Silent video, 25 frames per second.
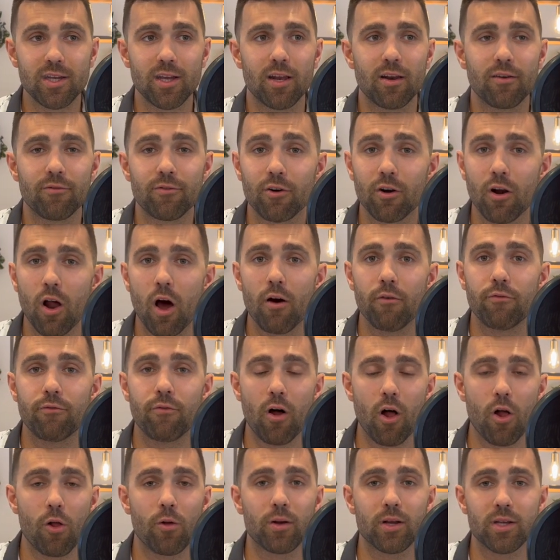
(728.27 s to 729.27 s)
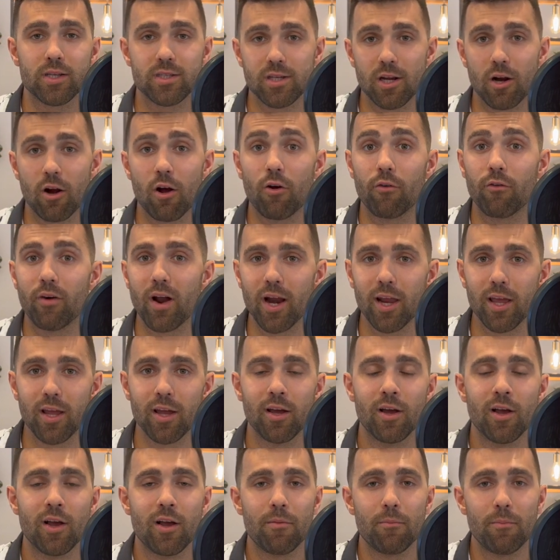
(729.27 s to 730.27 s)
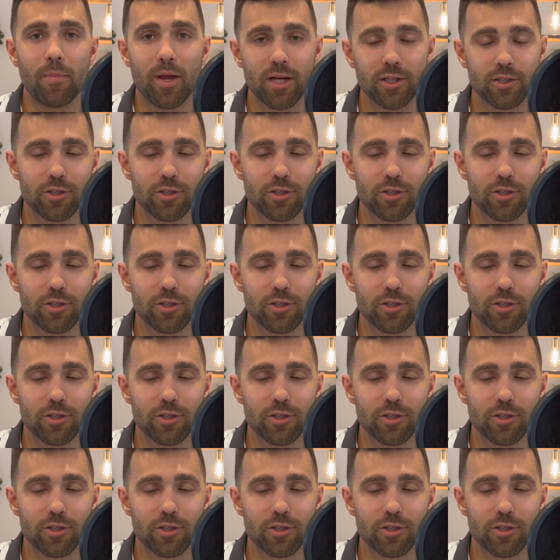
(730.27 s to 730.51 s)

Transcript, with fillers: And if you're not following us there already, make